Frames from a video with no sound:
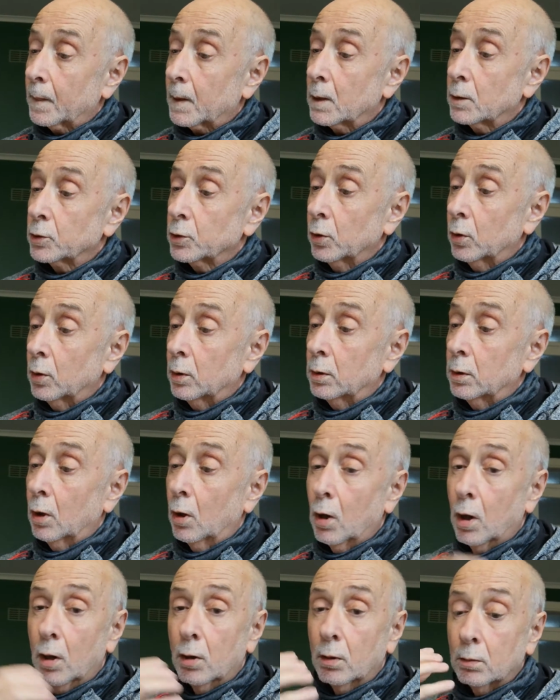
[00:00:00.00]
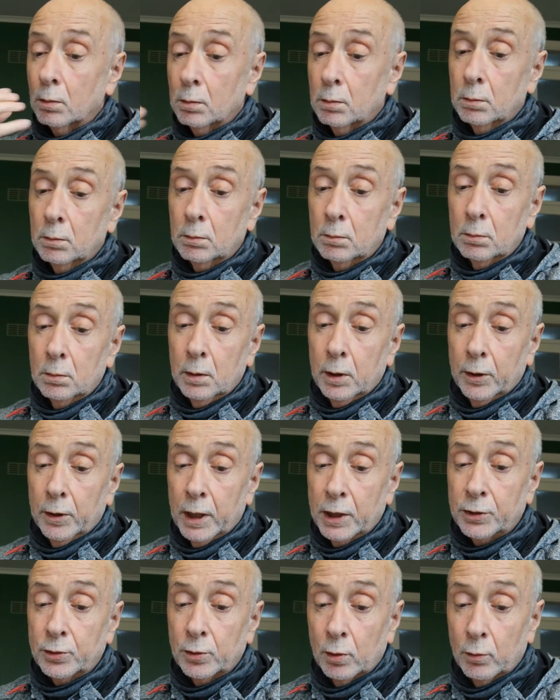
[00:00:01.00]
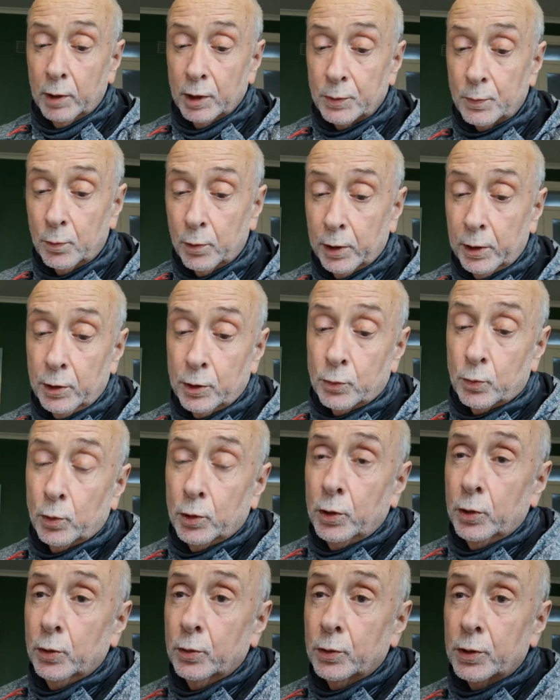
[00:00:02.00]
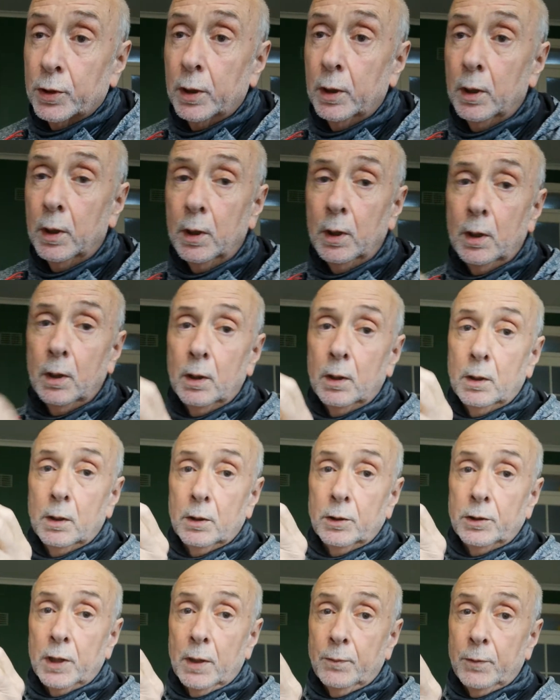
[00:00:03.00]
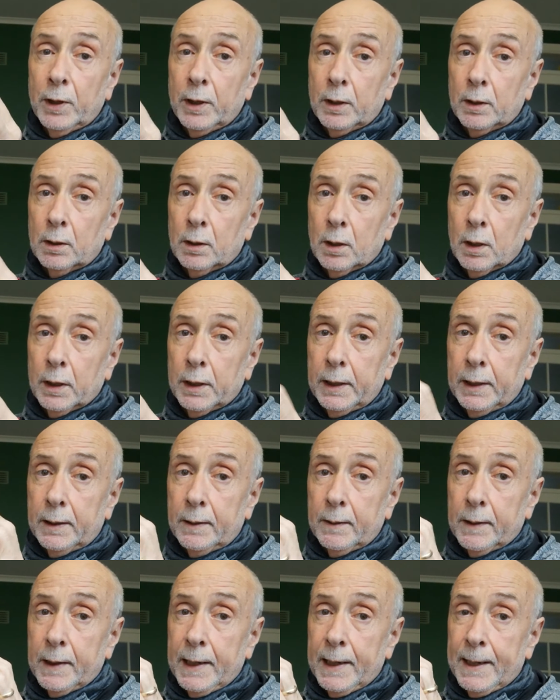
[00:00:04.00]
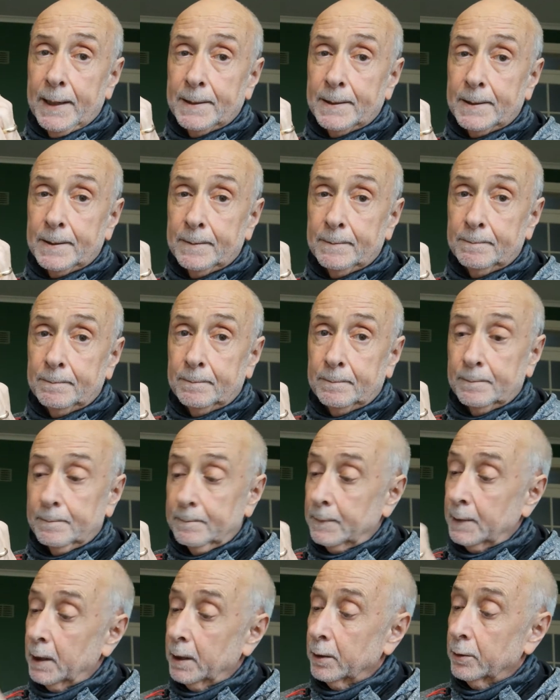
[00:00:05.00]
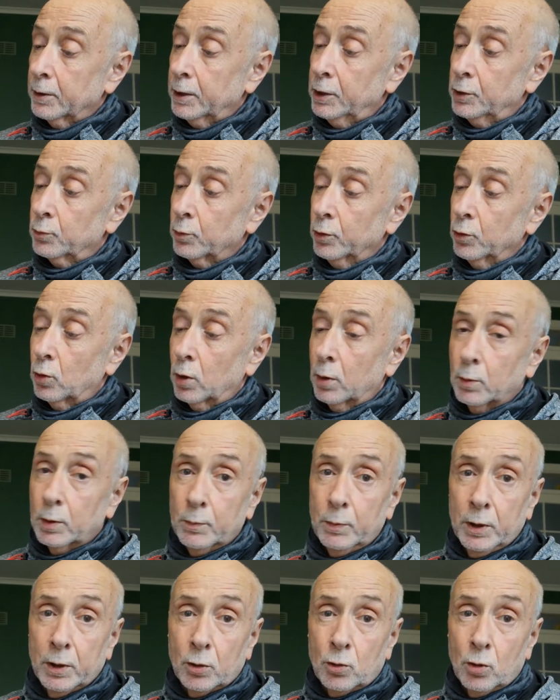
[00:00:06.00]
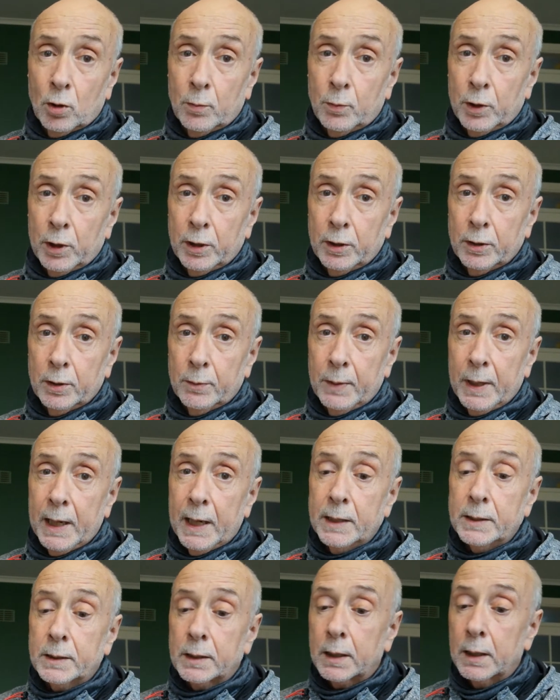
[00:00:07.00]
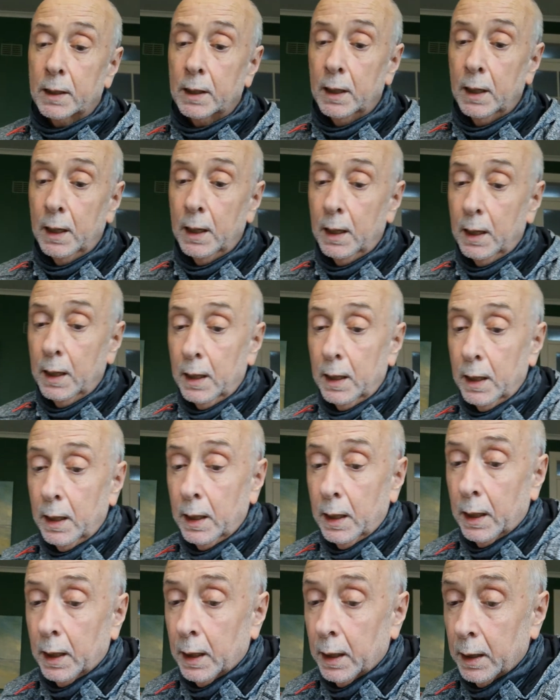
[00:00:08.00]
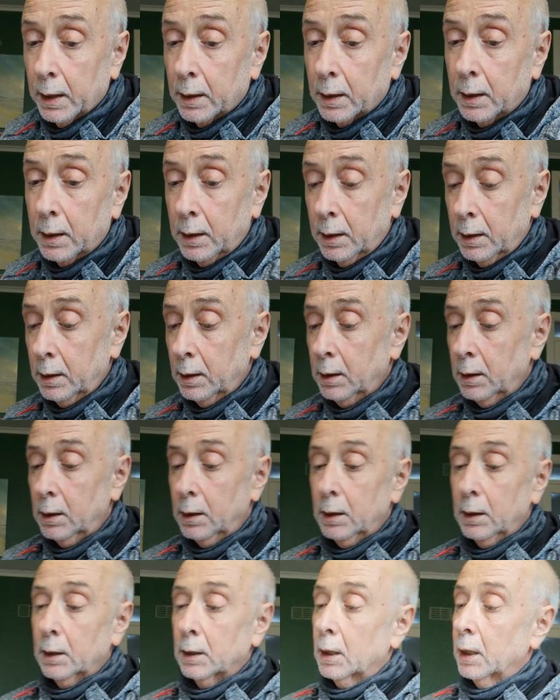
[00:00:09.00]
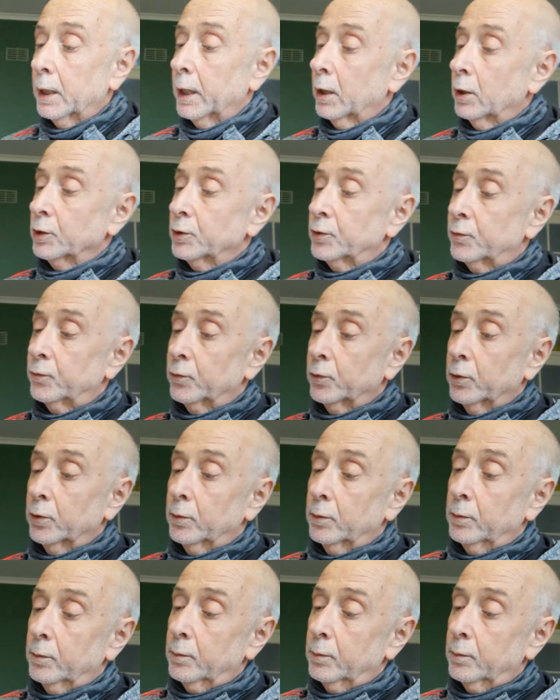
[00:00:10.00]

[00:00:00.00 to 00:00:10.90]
So all industrial respirators would use something like that, and these would normally be incorporated in the mask, and it allows for